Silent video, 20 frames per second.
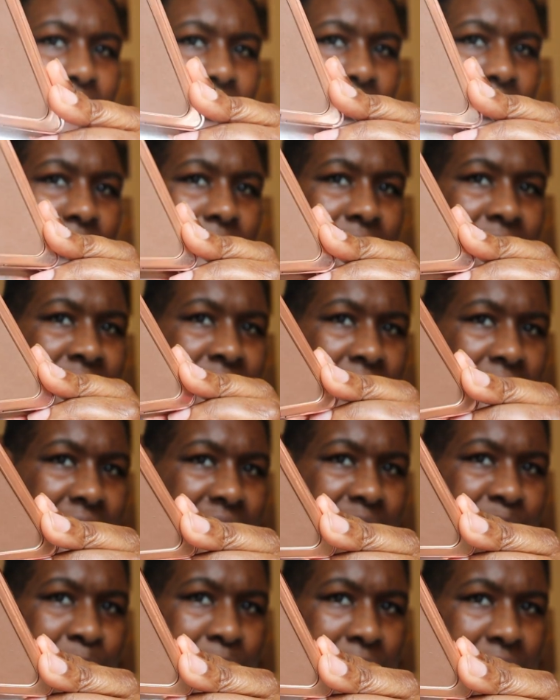you know,
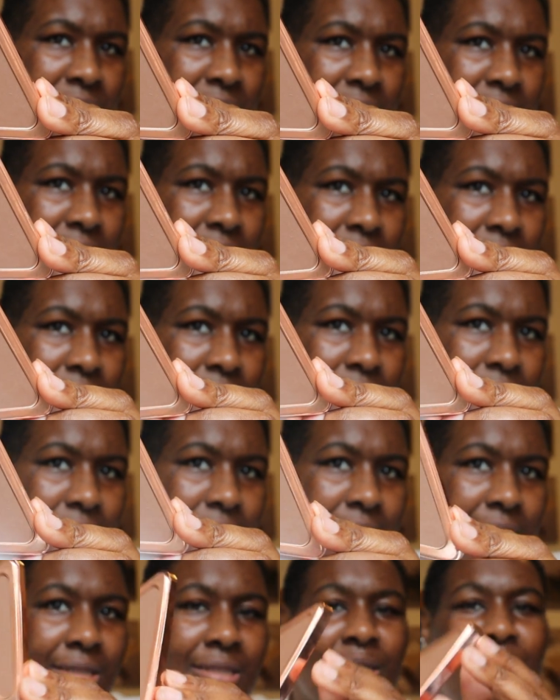science project shit in
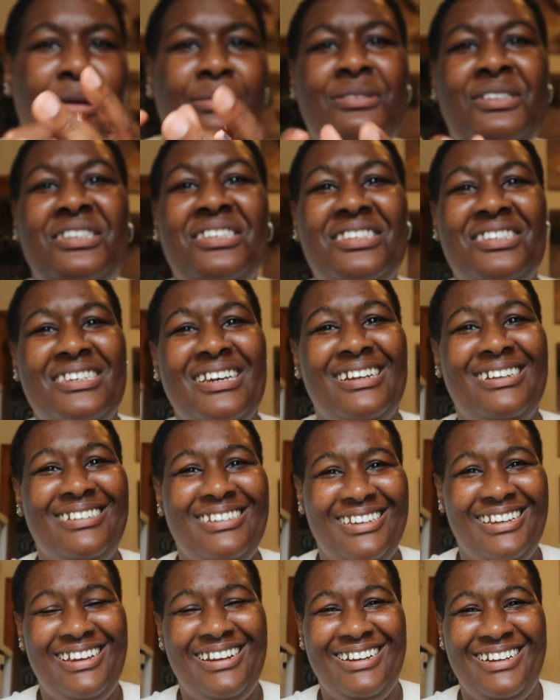it. So I'm just
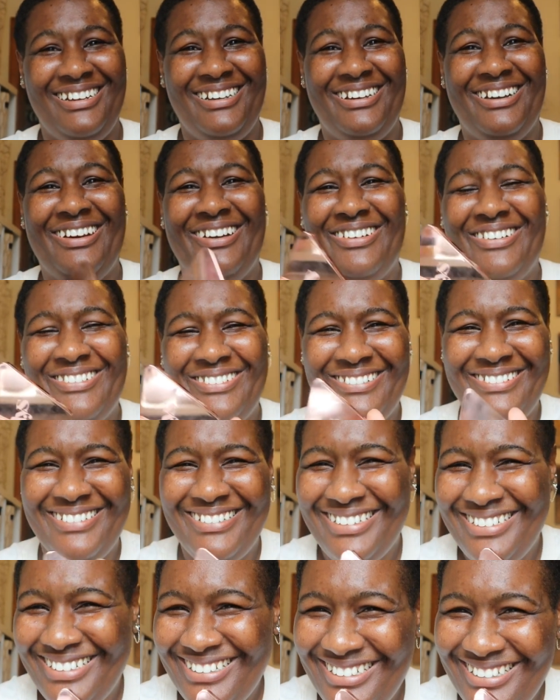gonna let it go.
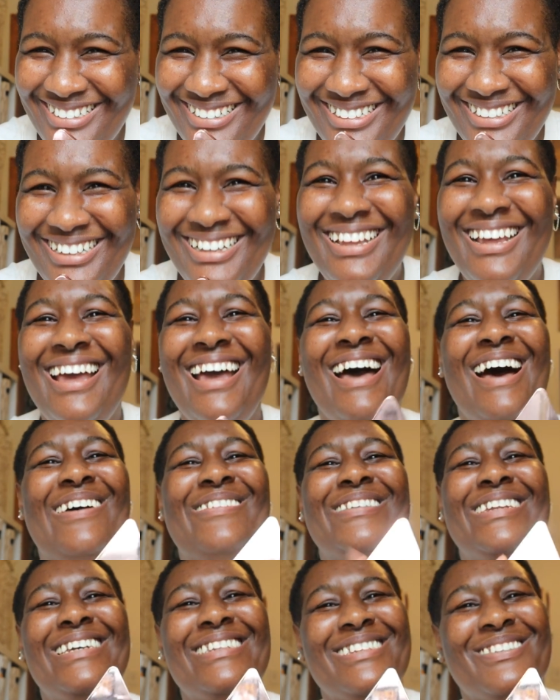
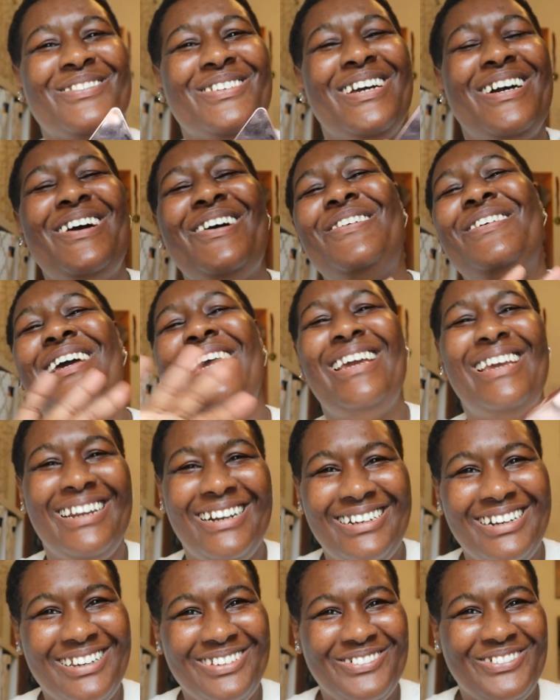I'll let this one go and get
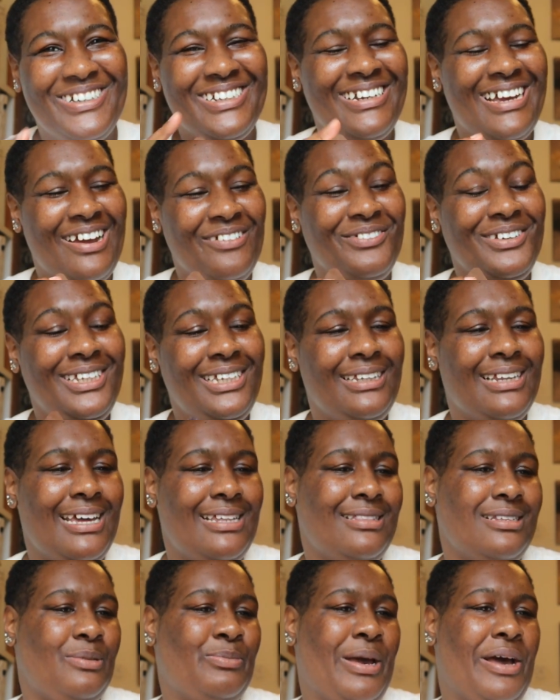another one. I really
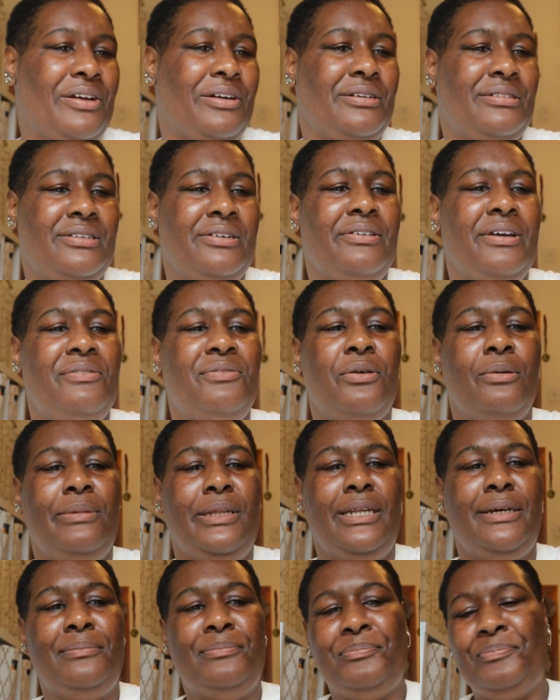like this powder. It's a great
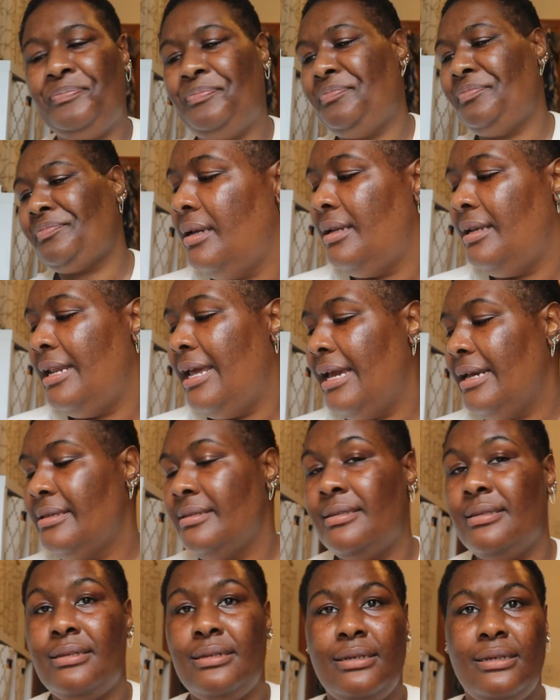formula.
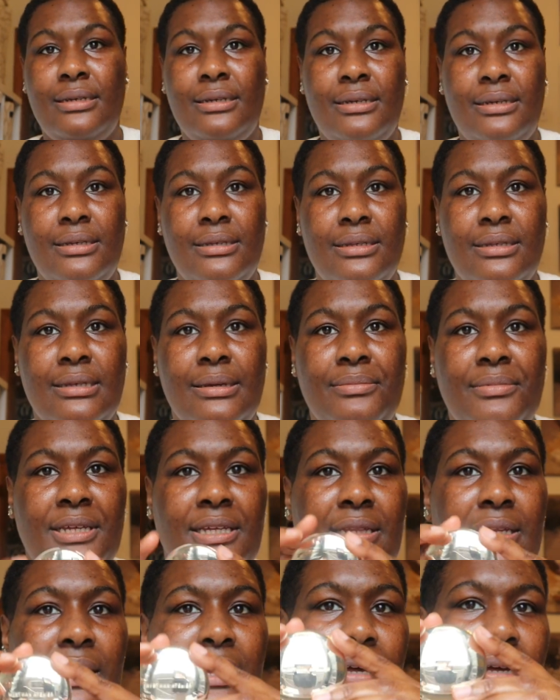Next is
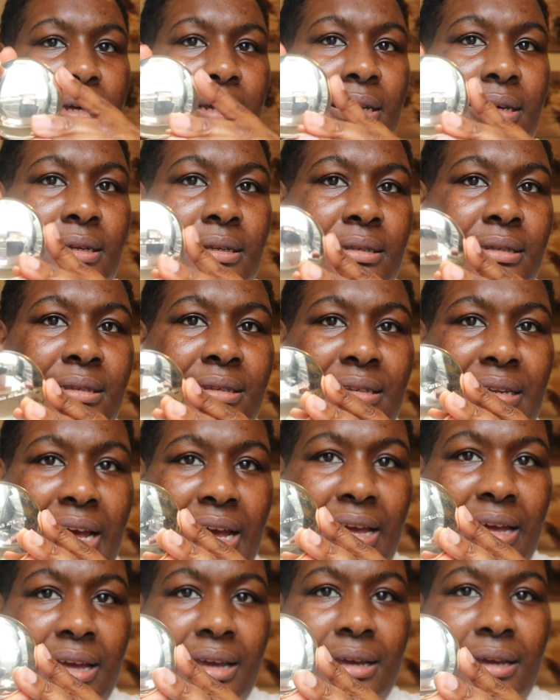something that is
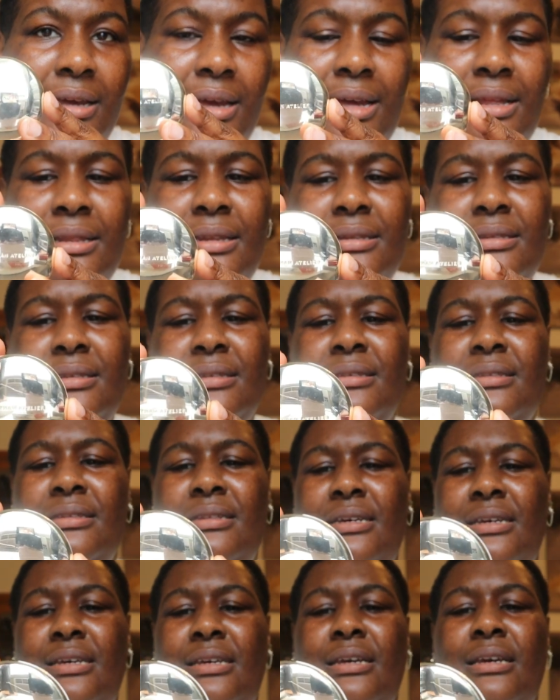staying, and this is
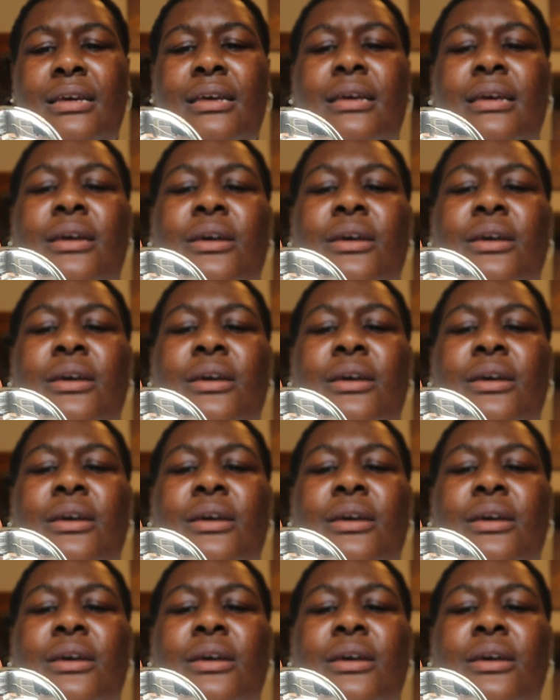the